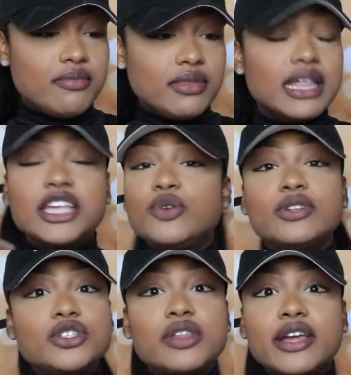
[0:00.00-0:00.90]
like you
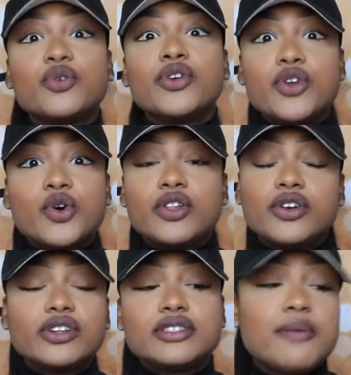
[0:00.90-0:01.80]
would do like granola
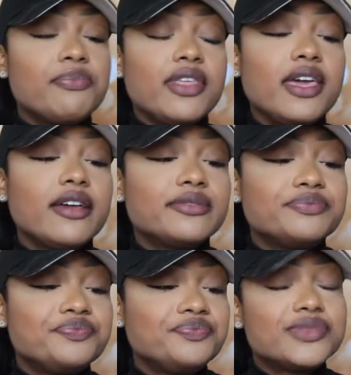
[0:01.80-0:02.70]
or something.
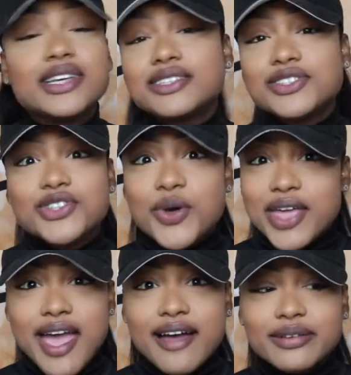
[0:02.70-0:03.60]
So
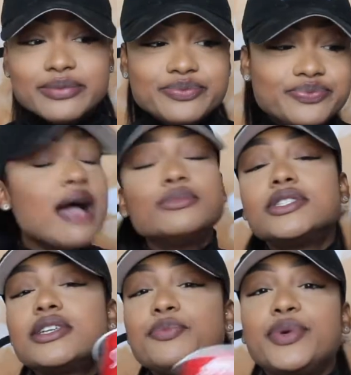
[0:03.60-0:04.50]
yeah, I'm
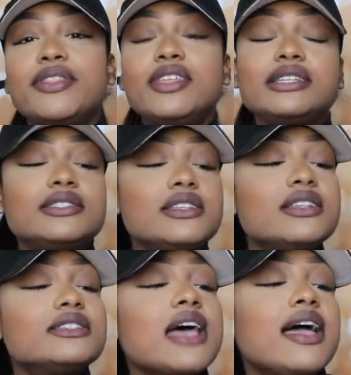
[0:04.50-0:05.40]
just gonna put this to
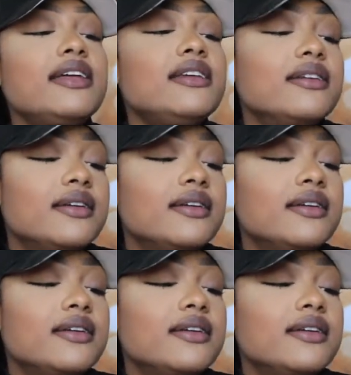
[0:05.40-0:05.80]
the side.